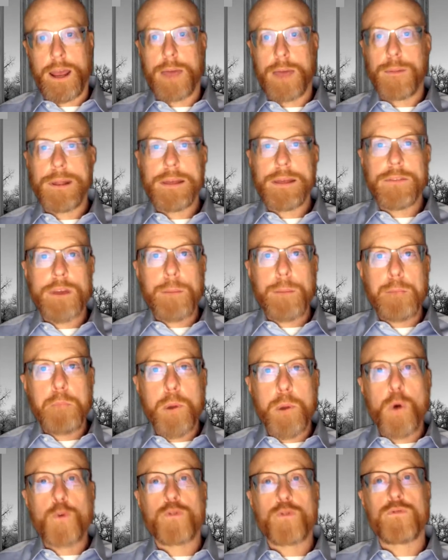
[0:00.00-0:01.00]
I believe that
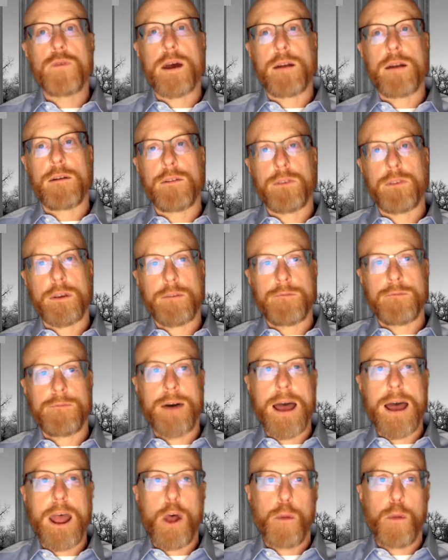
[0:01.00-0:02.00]
most veterans can
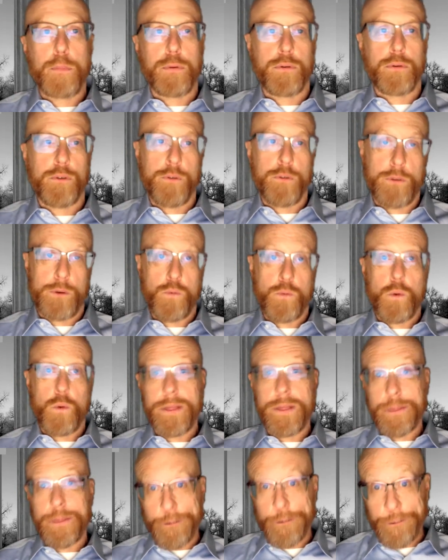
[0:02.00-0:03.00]
file, prove, and
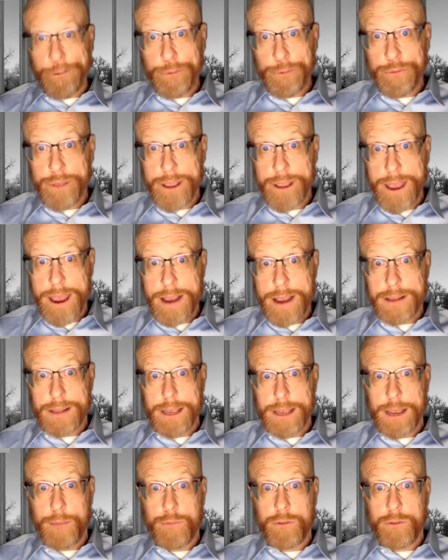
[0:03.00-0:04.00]
win their own VA
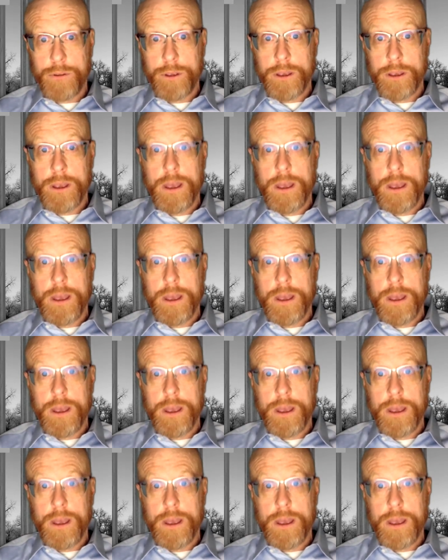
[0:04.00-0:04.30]
claims